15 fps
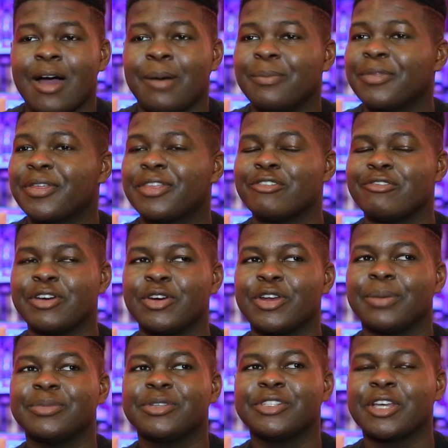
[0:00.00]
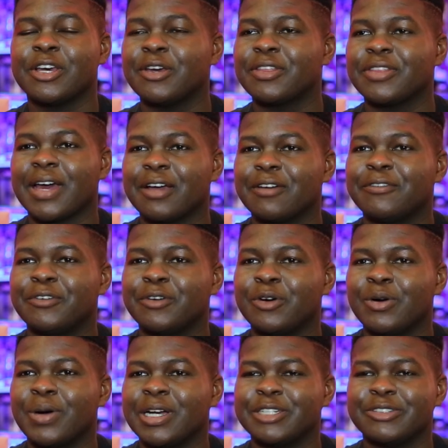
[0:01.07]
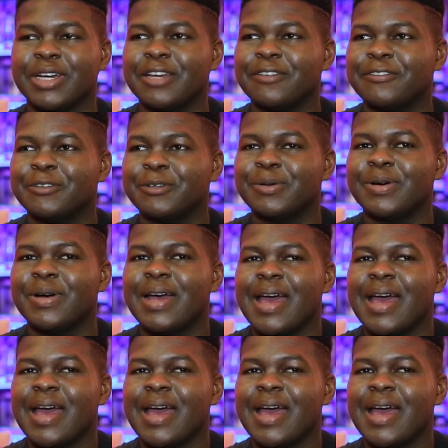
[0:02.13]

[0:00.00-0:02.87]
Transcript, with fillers: I'm thrilled, I'm so thankful and grateful.